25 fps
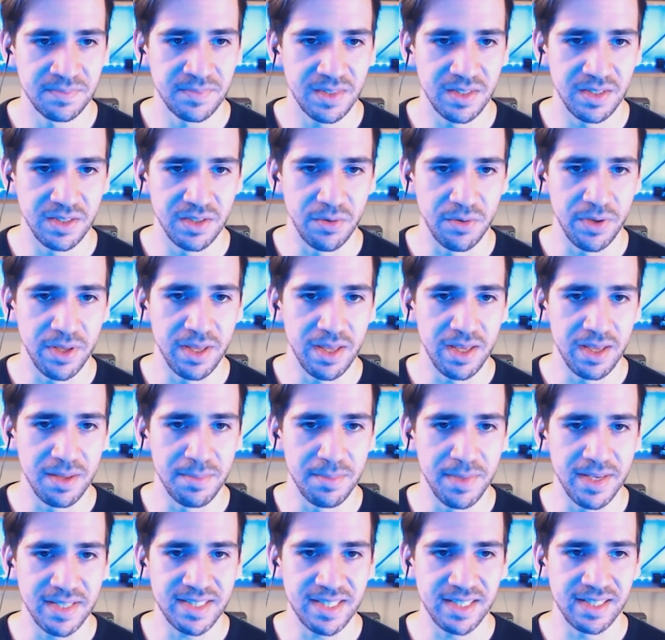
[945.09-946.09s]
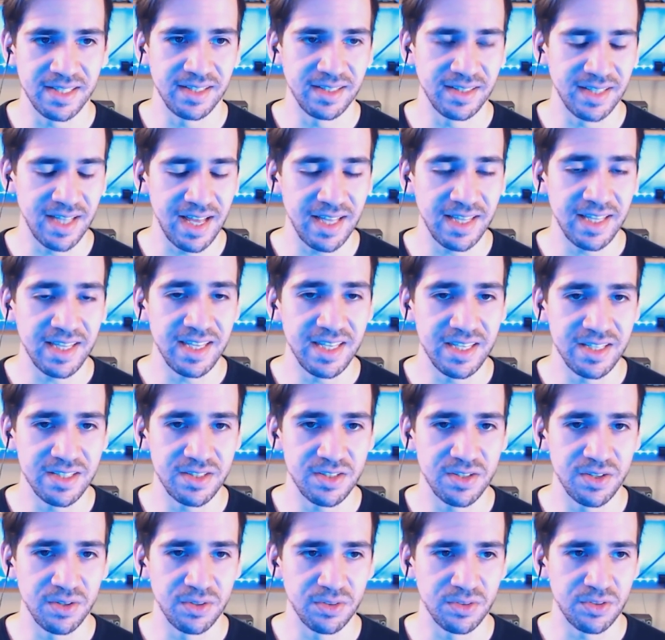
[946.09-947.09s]
you know, it, it makes it a lot
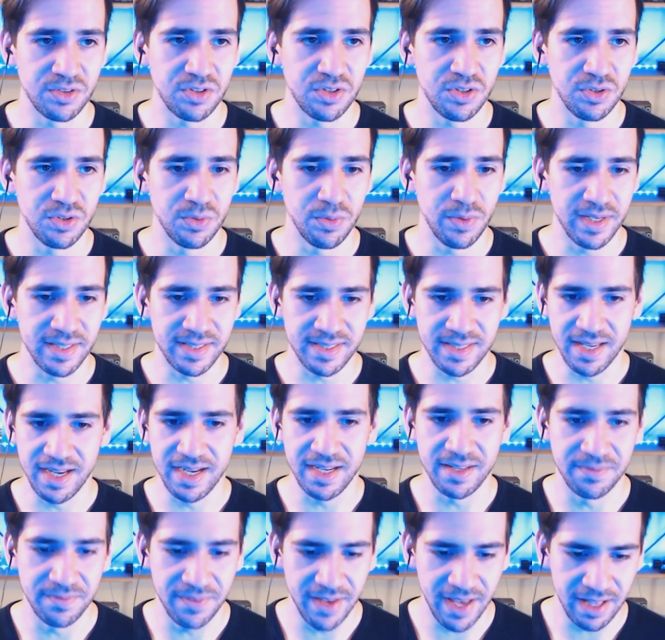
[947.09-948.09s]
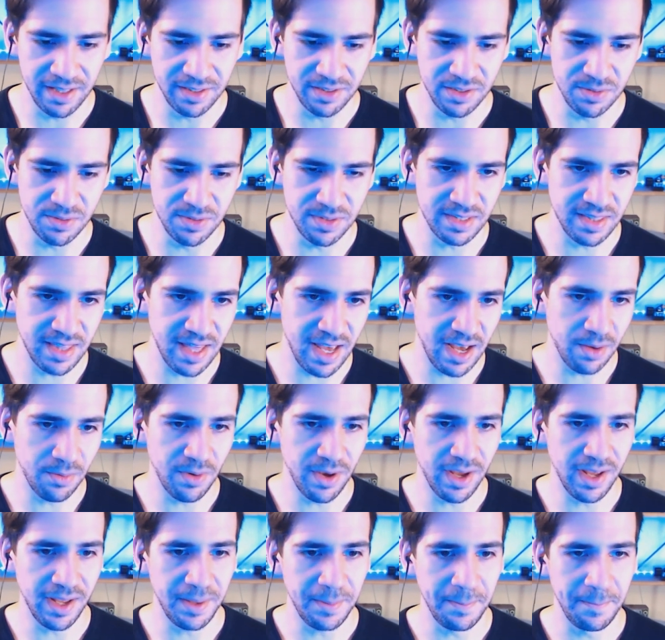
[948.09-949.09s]
easier to assign values that
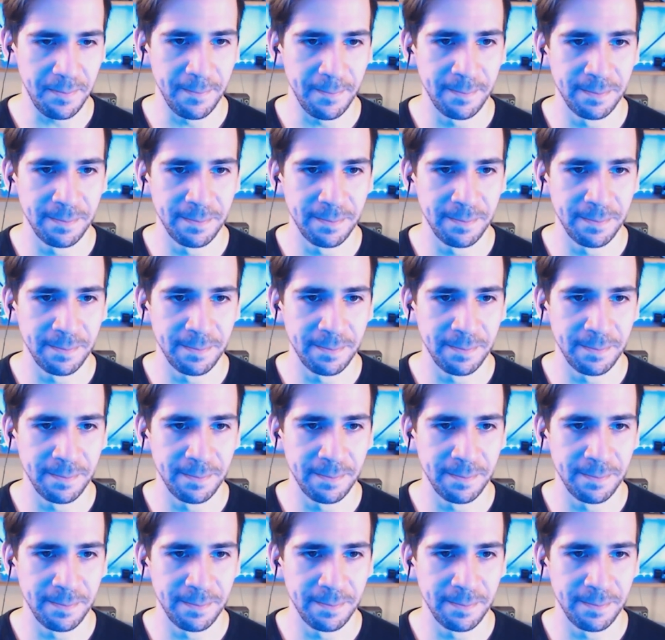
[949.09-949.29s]
way.